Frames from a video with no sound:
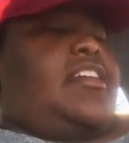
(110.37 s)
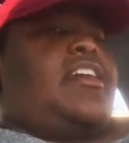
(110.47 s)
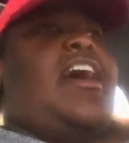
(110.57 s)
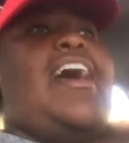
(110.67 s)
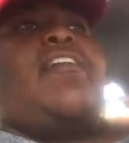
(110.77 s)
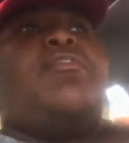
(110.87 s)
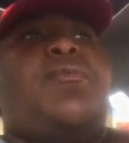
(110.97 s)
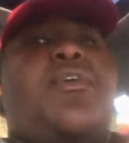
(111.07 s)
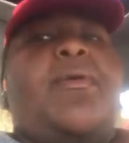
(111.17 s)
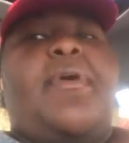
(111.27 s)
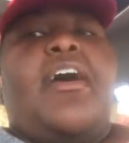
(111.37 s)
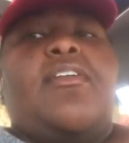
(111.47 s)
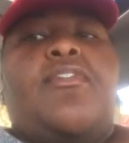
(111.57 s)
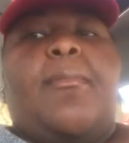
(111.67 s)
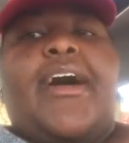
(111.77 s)
and I have the willpower
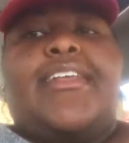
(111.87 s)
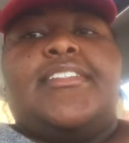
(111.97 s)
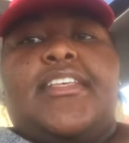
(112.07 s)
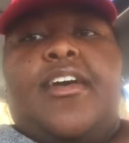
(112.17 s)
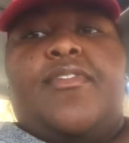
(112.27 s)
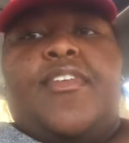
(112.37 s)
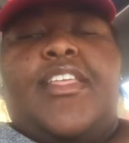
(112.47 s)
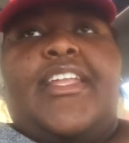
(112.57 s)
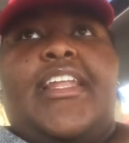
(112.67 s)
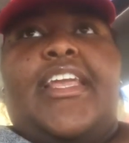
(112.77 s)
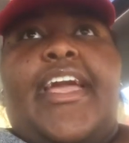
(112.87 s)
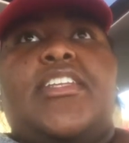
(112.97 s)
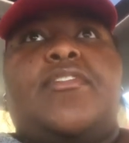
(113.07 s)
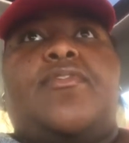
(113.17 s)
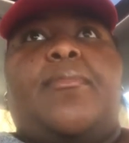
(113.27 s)
for myself and the
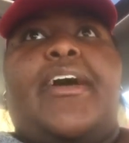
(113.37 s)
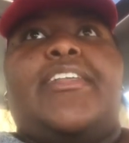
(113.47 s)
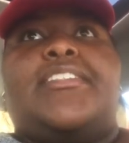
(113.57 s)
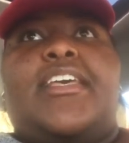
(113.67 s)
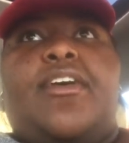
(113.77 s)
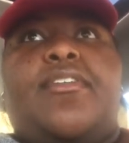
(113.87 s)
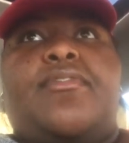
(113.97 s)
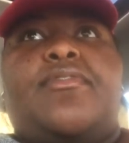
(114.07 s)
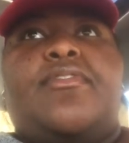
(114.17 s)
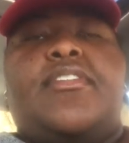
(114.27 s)
dedication for myself